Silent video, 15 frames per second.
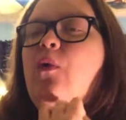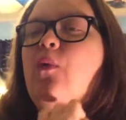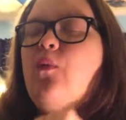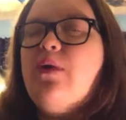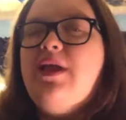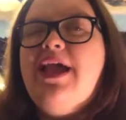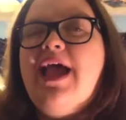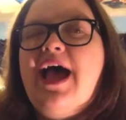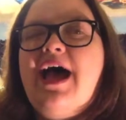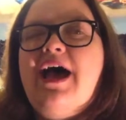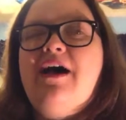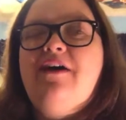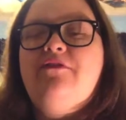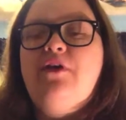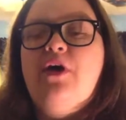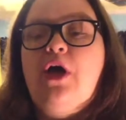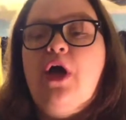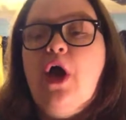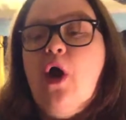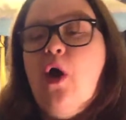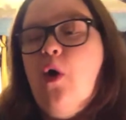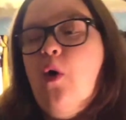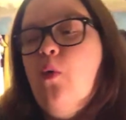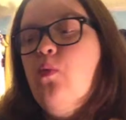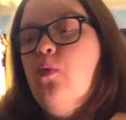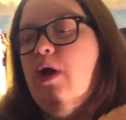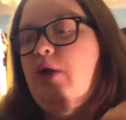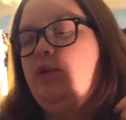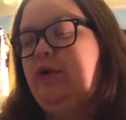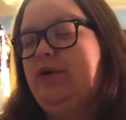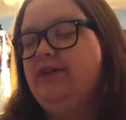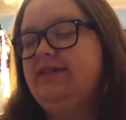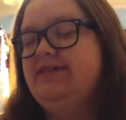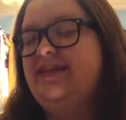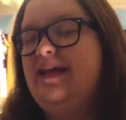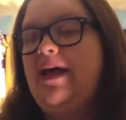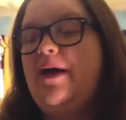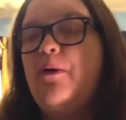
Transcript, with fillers: We have what was